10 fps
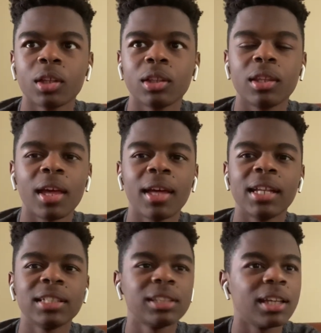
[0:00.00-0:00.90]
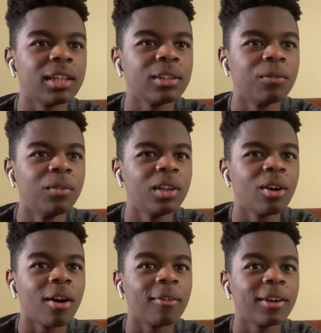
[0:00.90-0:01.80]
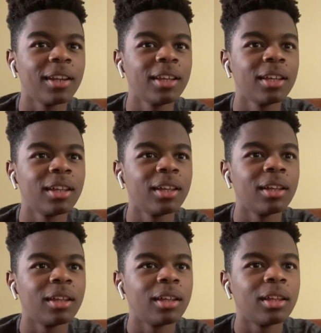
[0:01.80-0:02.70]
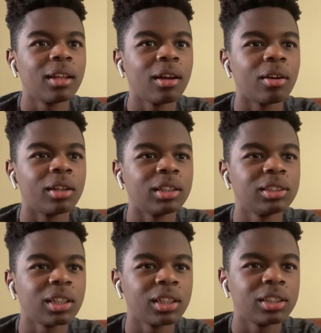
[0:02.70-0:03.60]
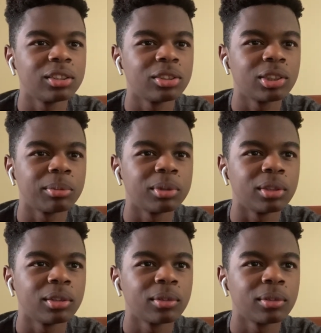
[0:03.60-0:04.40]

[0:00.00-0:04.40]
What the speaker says: Dang, that's the end of the video already? Okay, let's check this description.